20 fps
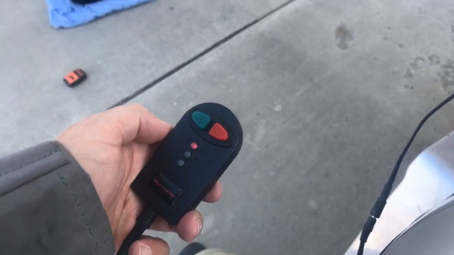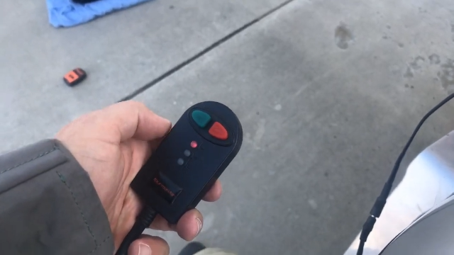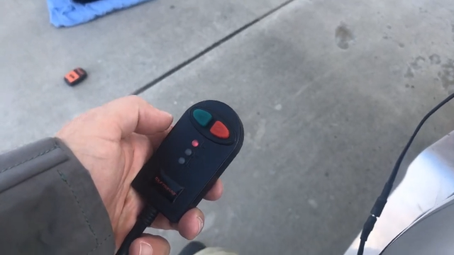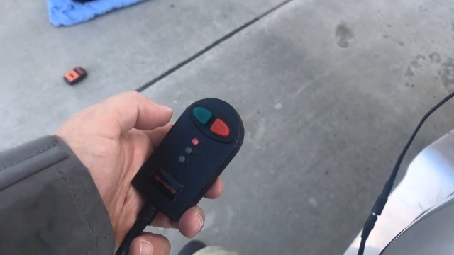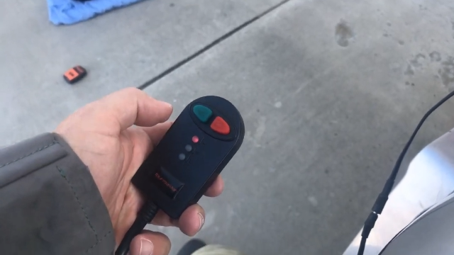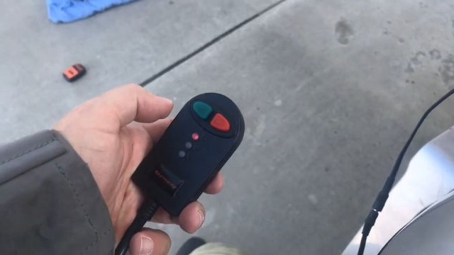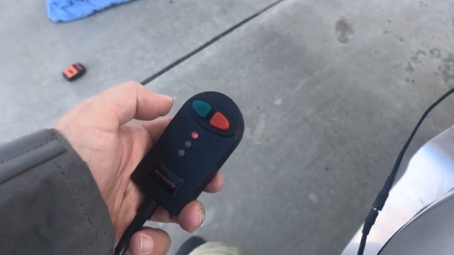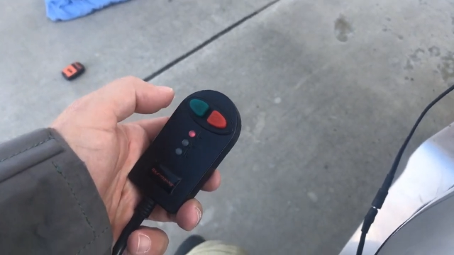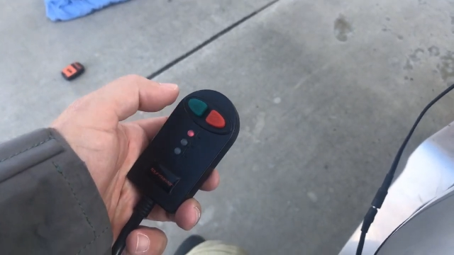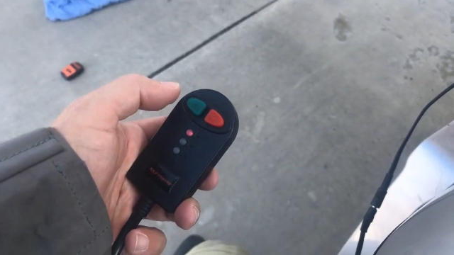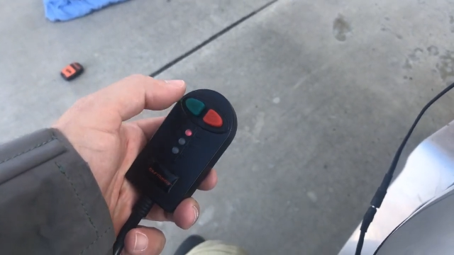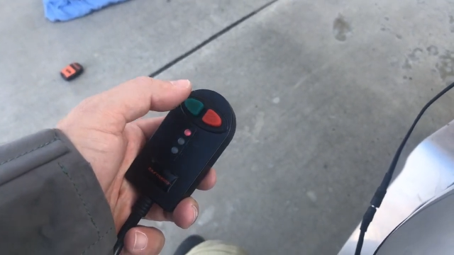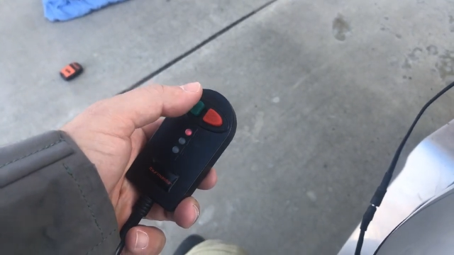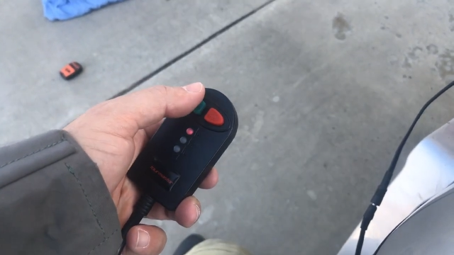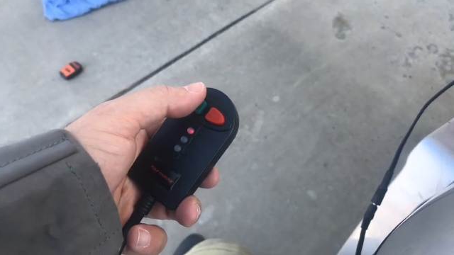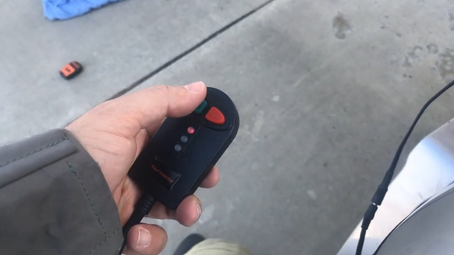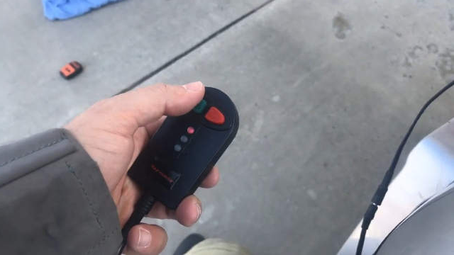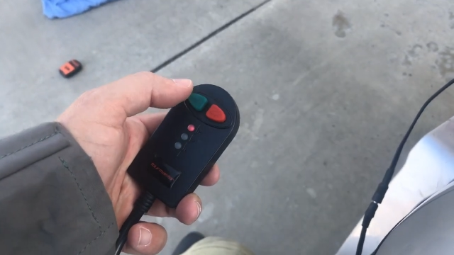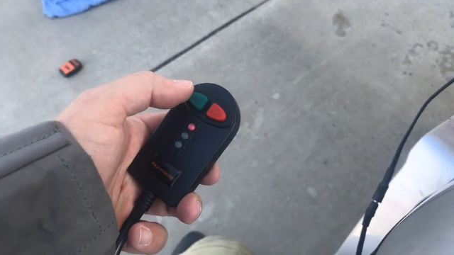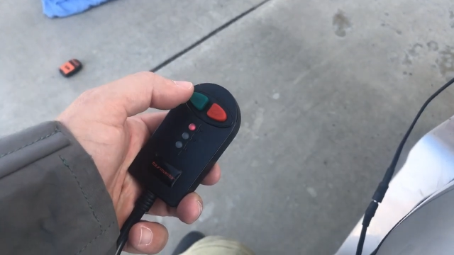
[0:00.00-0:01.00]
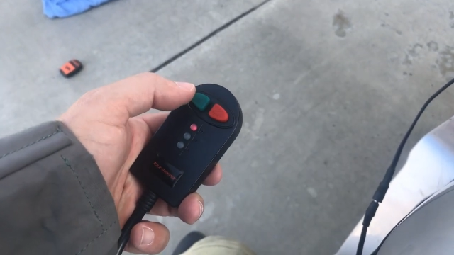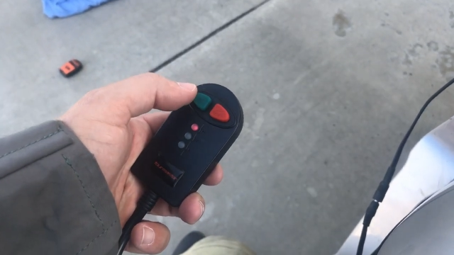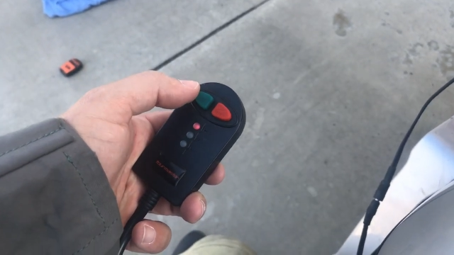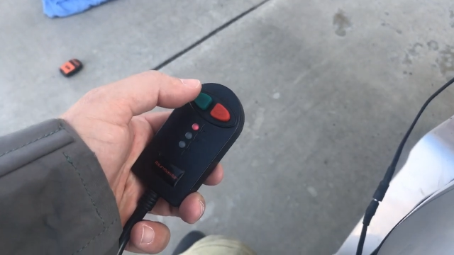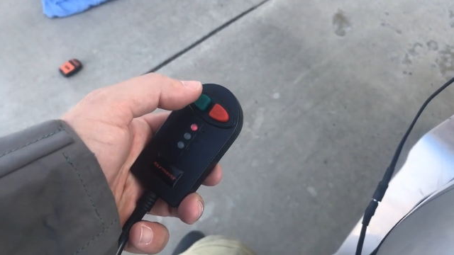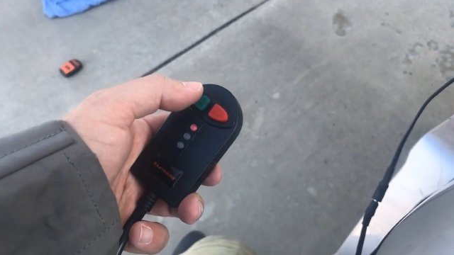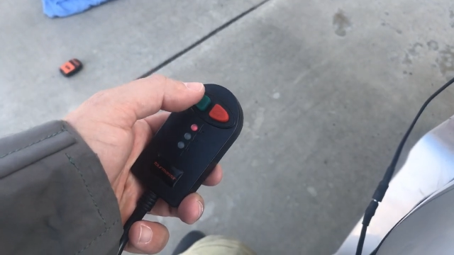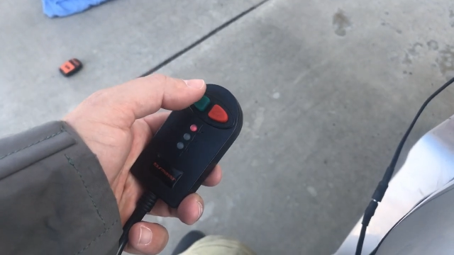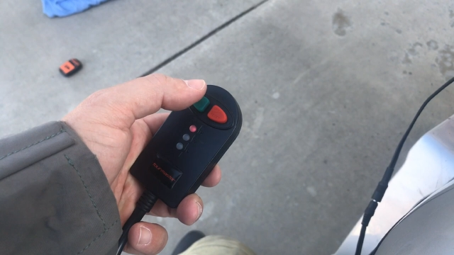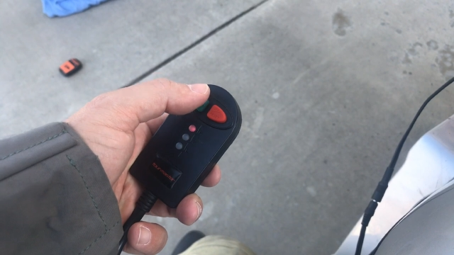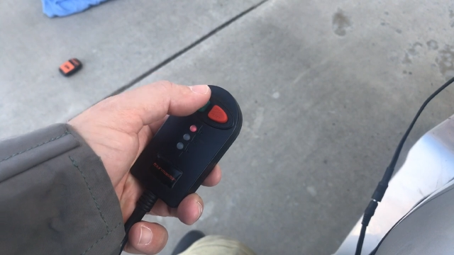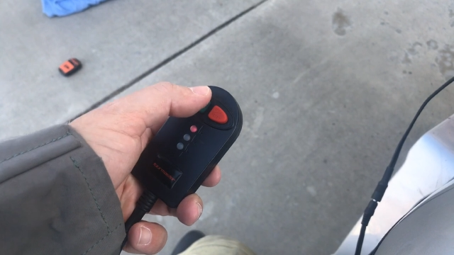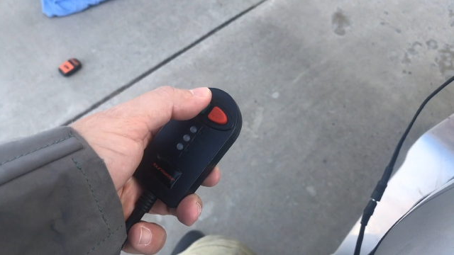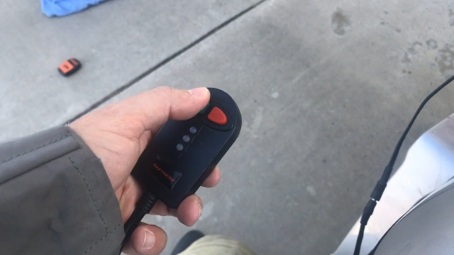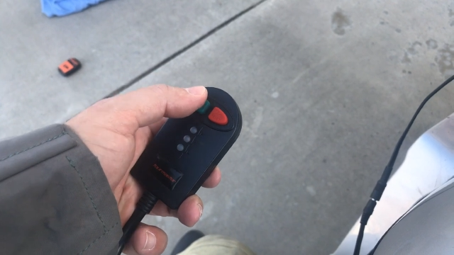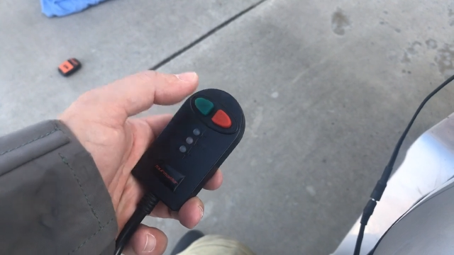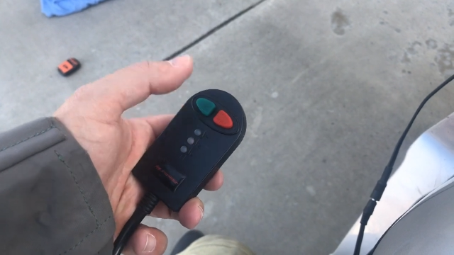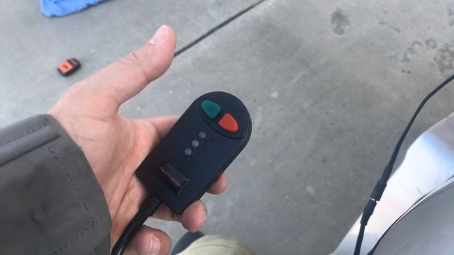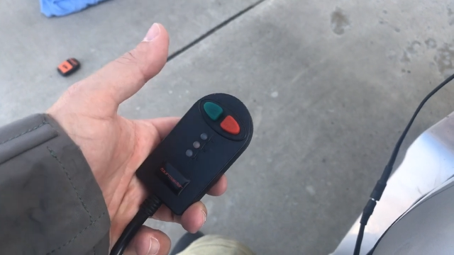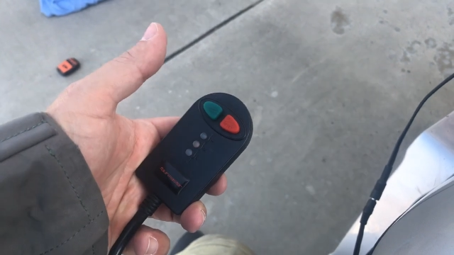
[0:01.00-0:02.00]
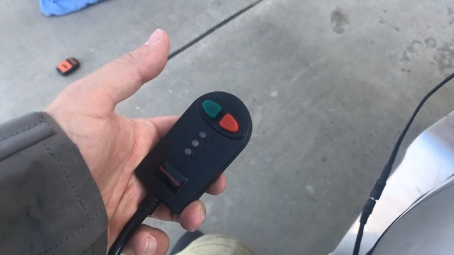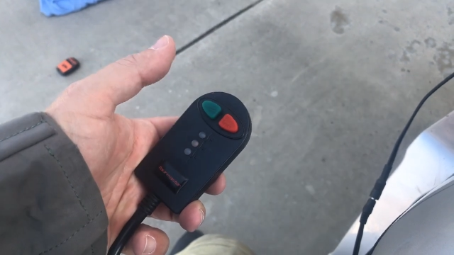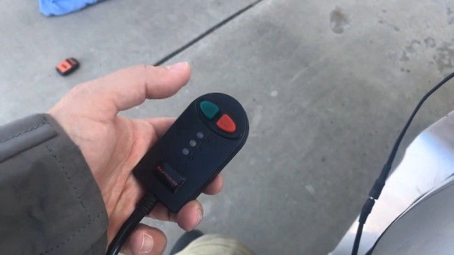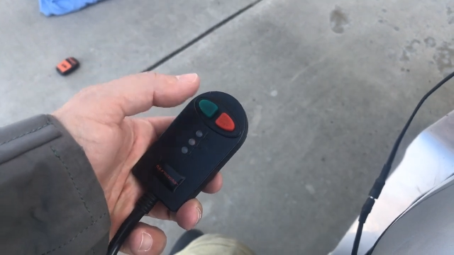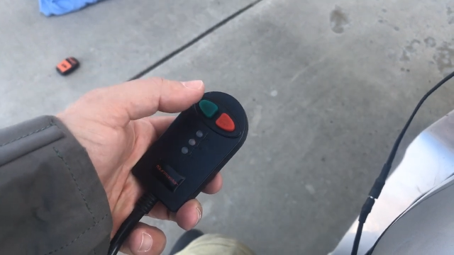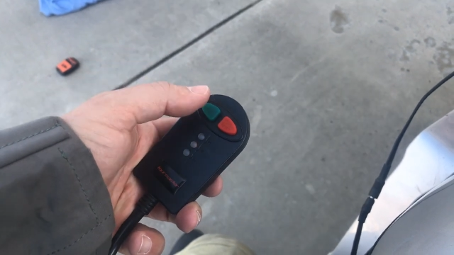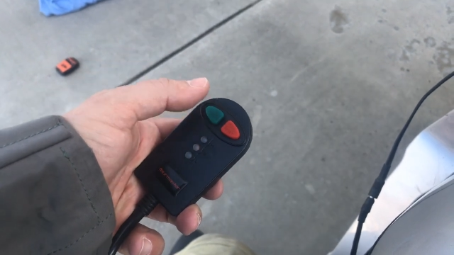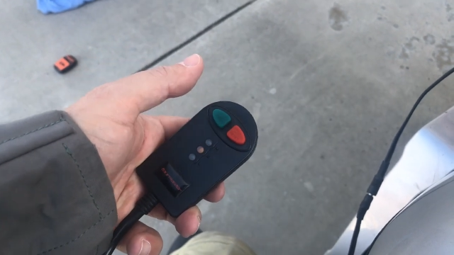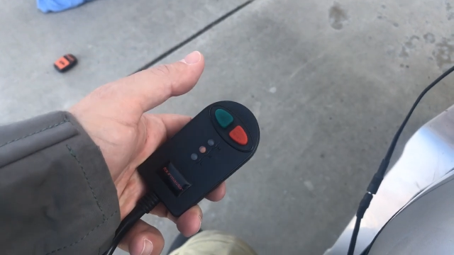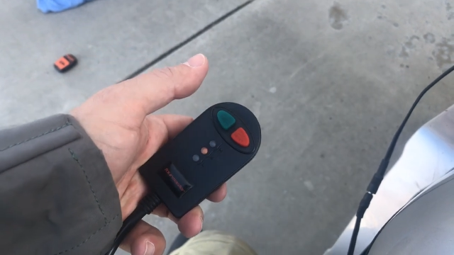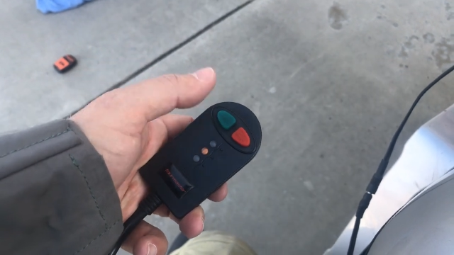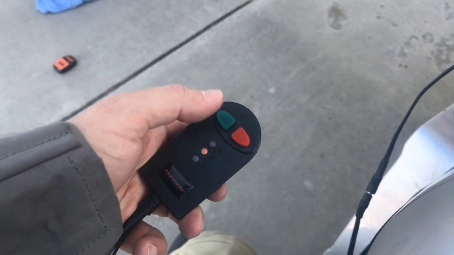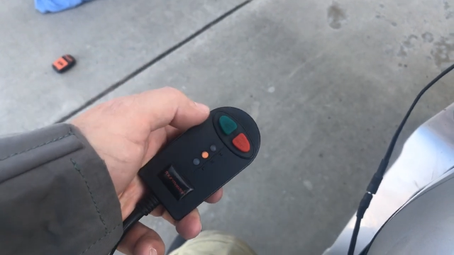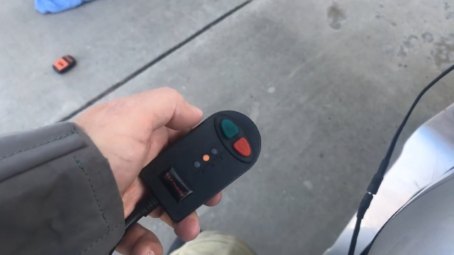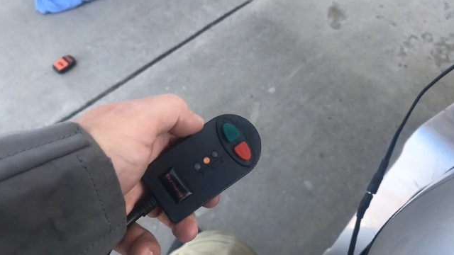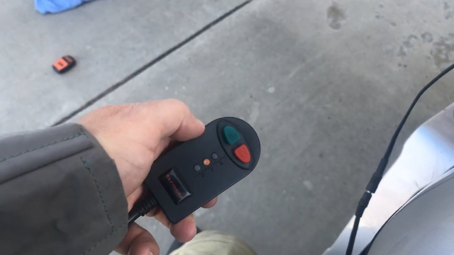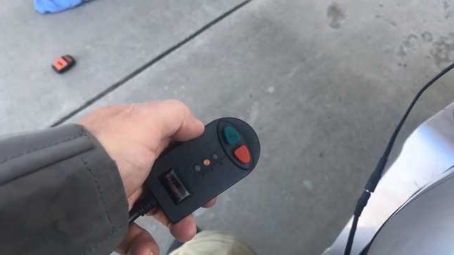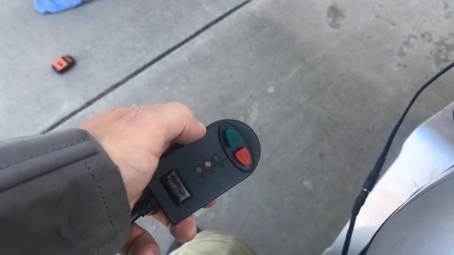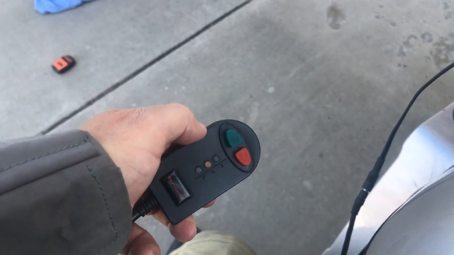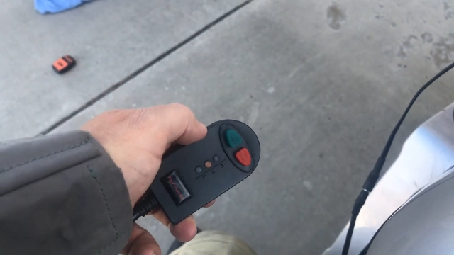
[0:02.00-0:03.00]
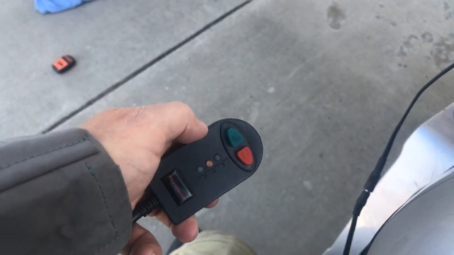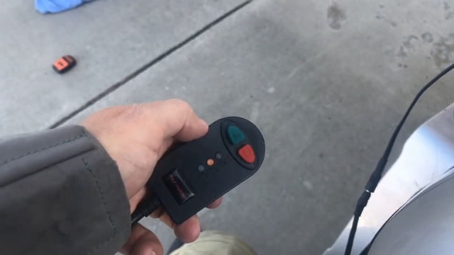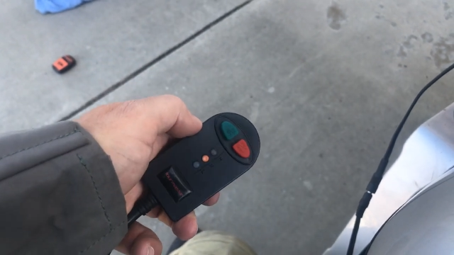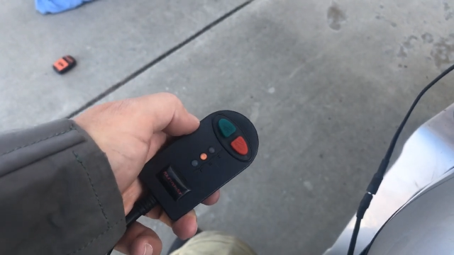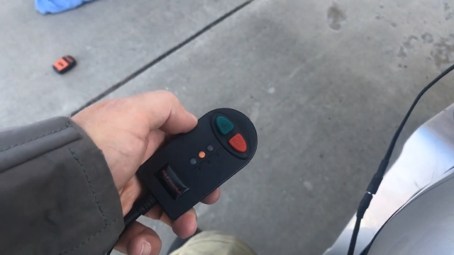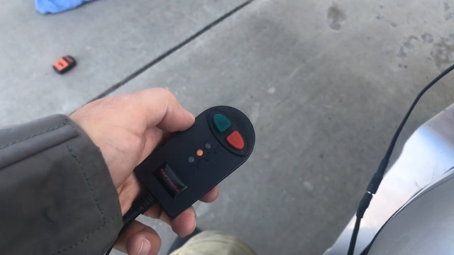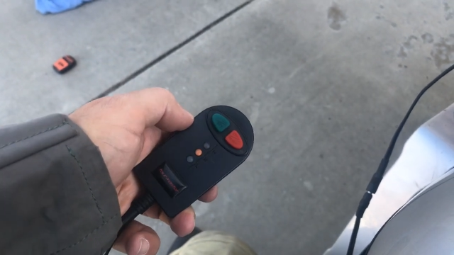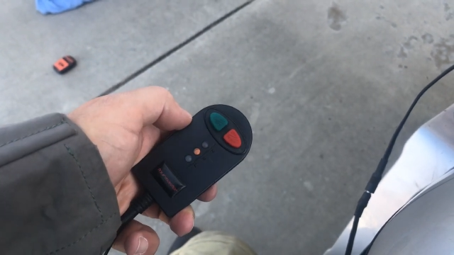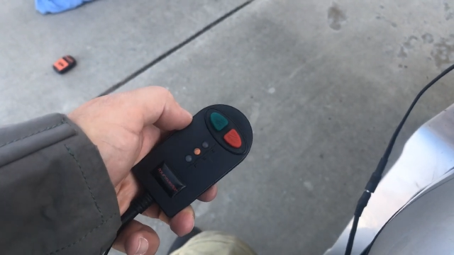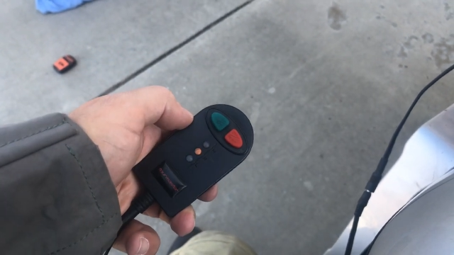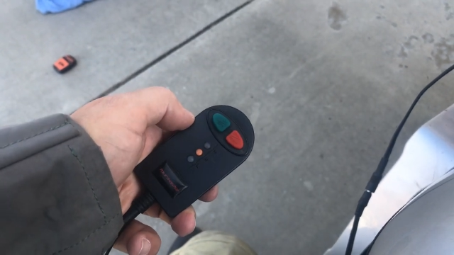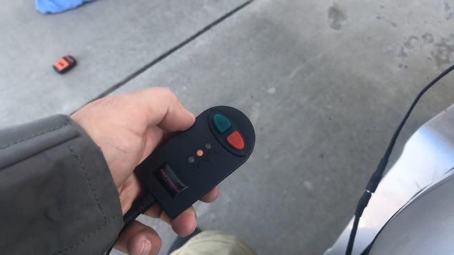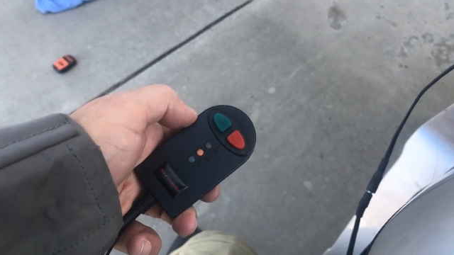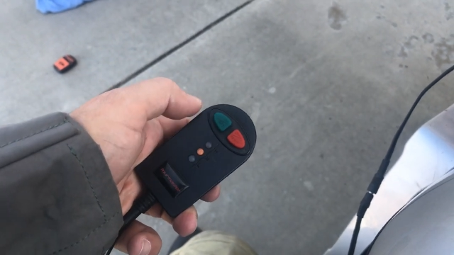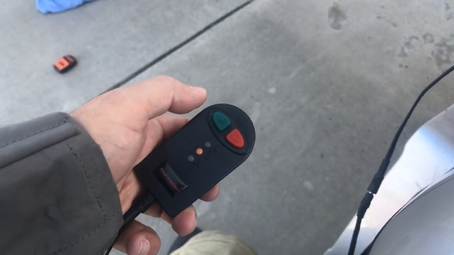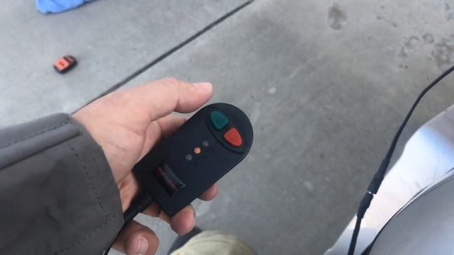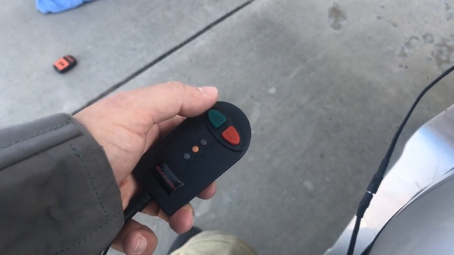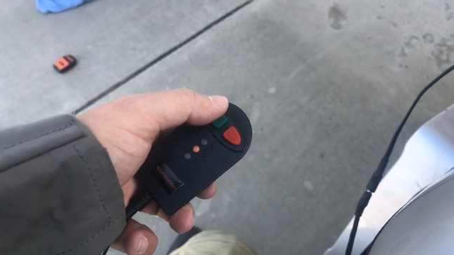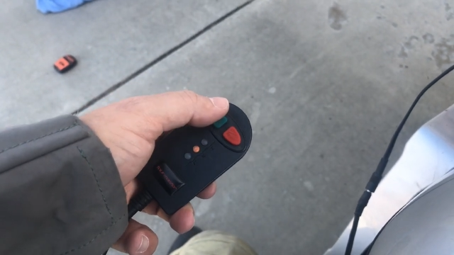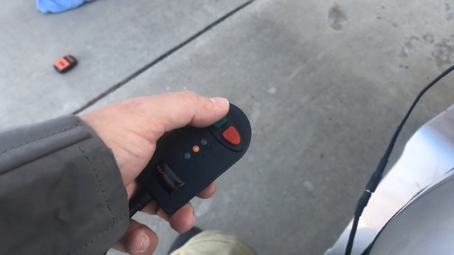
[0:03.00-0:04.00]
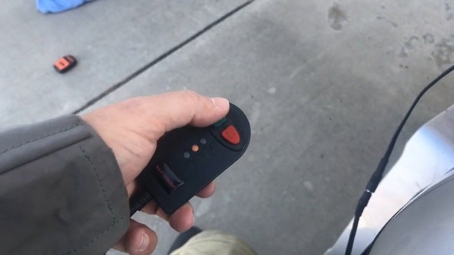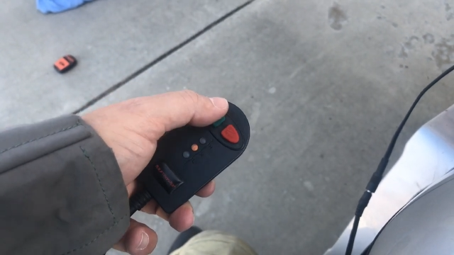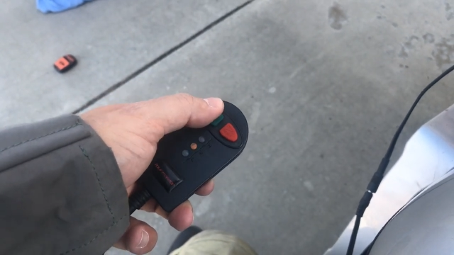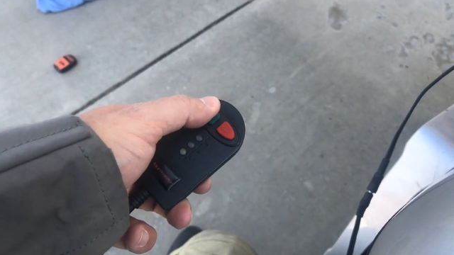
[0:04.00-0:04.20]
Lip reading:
Nobody's mouth can be seen.